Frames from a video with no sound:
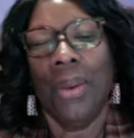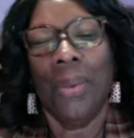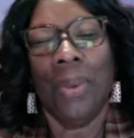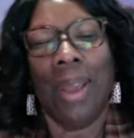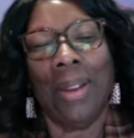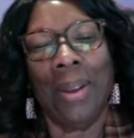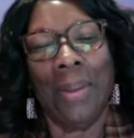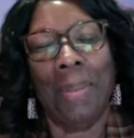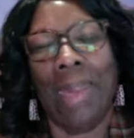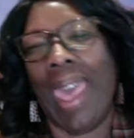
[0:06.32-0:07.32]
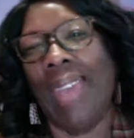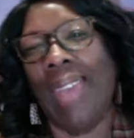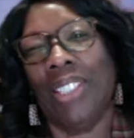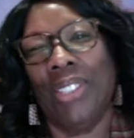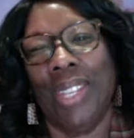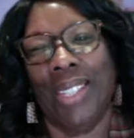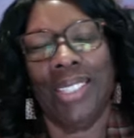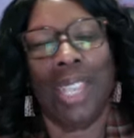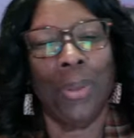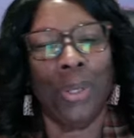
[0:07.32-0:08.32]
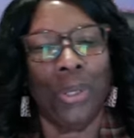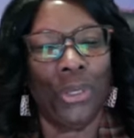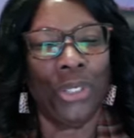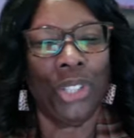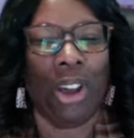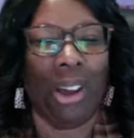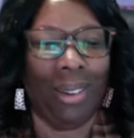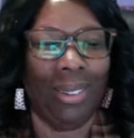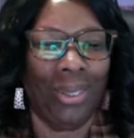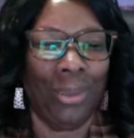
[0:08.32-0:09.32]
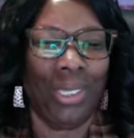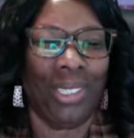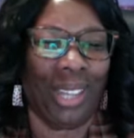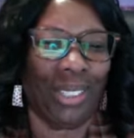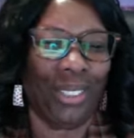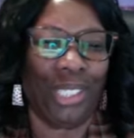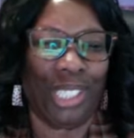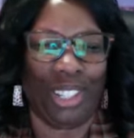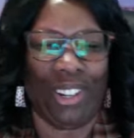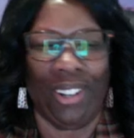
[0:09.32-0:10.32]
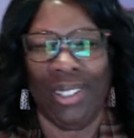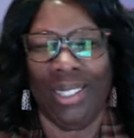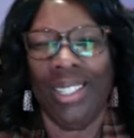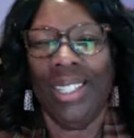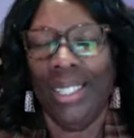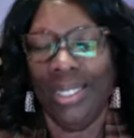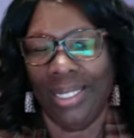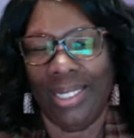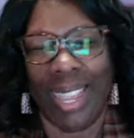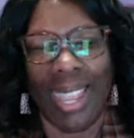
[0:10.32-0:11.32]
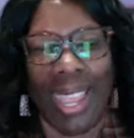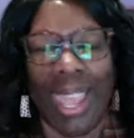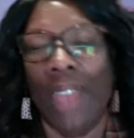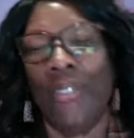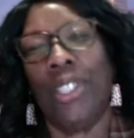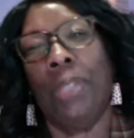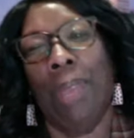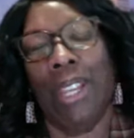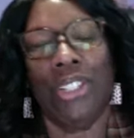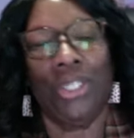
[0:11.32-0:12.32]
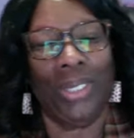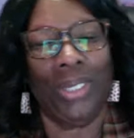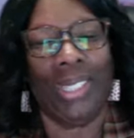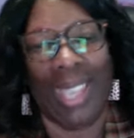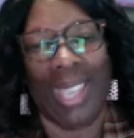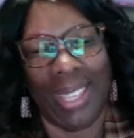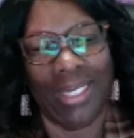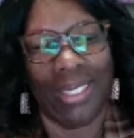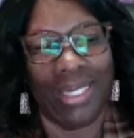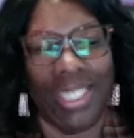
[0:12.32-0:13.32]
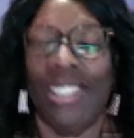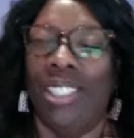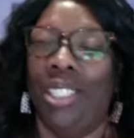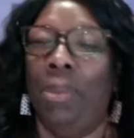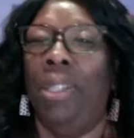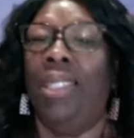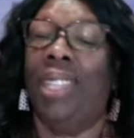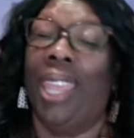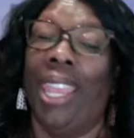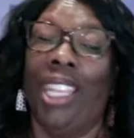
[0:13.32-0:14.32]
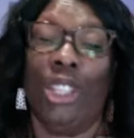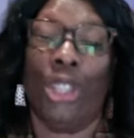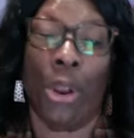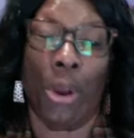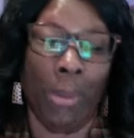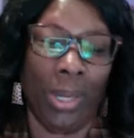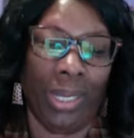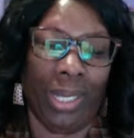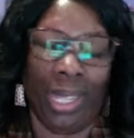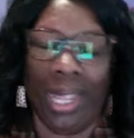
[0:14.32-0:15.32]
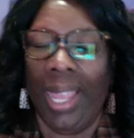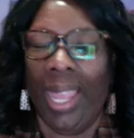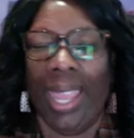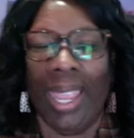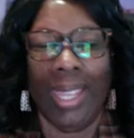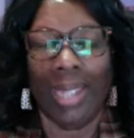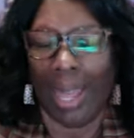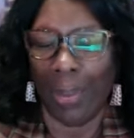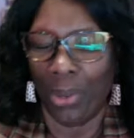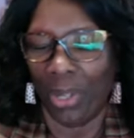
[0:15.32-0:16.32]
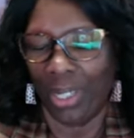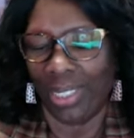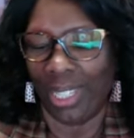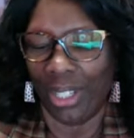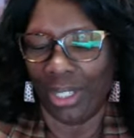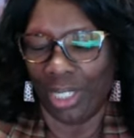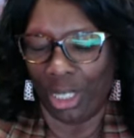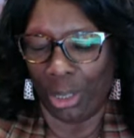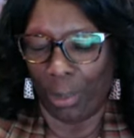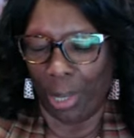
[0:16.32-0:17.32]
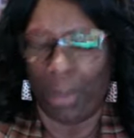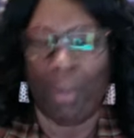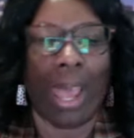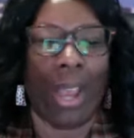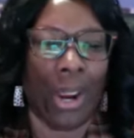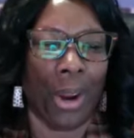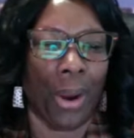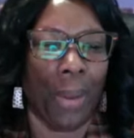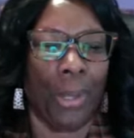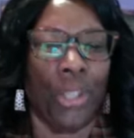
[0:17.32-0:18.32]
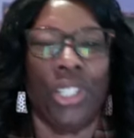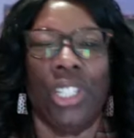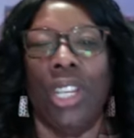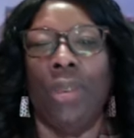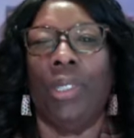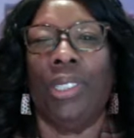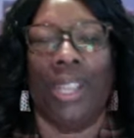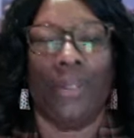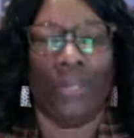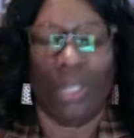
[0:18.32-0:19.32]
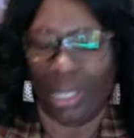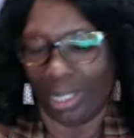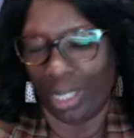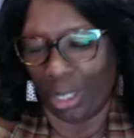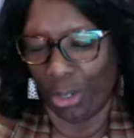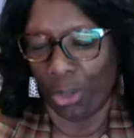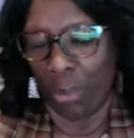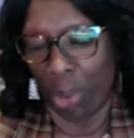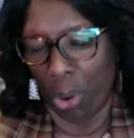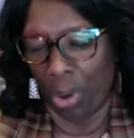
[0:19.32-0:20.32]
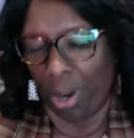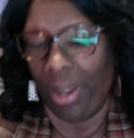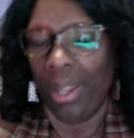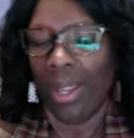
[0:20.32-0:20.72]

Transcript: Welcome back to Xceptional Talk with Dr. Clark. Today I have a special guest. This is Miss Kate Thurman, and I'm going to tell you a little bit about her, but she will definitely tell you more.